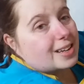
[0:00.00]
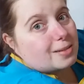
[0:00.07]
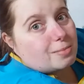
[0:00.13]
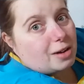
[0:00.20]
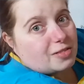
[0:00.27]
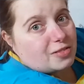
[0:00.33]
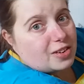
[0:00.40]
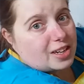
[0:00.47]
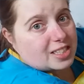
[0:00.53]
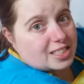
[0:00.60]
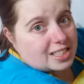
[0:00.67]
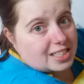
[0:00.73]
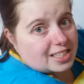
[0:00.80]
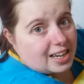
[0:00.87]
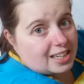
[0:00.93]
my
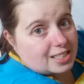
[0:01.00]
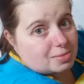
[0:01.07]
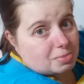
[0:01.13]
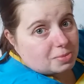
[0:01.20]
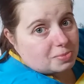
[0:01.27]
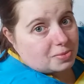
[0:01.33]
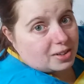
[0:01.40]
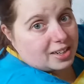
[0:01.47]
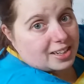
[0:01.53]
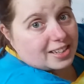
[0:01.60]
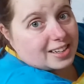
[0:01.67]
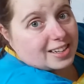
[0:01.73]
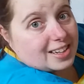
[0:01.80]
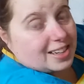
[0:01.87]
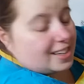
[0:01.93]
first engagement
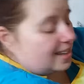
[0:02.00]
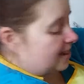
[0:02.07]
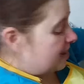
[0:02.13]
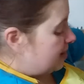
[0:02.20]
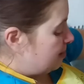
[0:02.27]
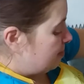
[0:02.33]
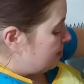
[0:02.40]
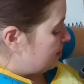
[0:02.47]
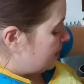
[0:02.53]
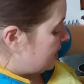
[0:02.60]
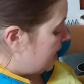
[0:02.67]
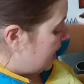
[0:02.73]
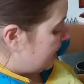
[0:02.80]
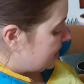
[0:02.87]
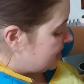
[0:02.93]
ring,
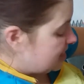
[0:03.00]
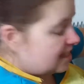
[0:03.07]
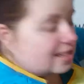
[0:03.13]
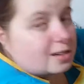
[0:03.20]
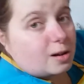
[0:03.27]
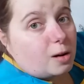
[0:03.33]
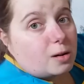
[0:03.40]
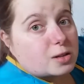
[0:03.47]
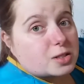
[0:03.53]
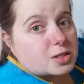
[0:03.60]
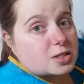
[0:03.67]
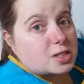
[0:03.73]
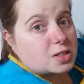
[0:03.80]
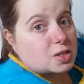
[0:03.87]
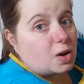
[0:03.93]
we actually
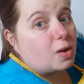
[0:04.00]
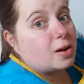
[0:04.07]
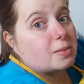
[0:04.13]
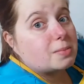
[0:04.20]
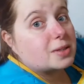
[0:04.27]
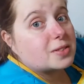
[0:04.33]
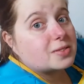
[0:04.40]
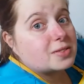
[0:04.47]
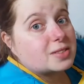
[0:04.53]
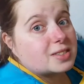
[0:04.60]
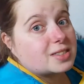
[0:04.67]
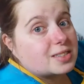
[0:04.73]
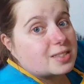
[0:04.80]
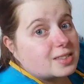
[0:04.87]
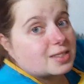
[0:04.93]
lost the
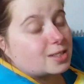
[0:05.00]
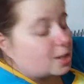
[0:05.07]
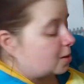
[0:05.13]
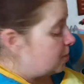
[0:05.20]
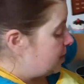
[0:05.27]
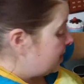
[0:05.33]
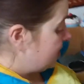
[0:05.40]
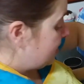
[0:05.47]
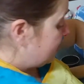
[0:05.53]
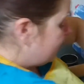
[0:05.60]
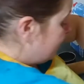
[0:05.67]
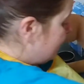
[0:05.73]
diamonds to it,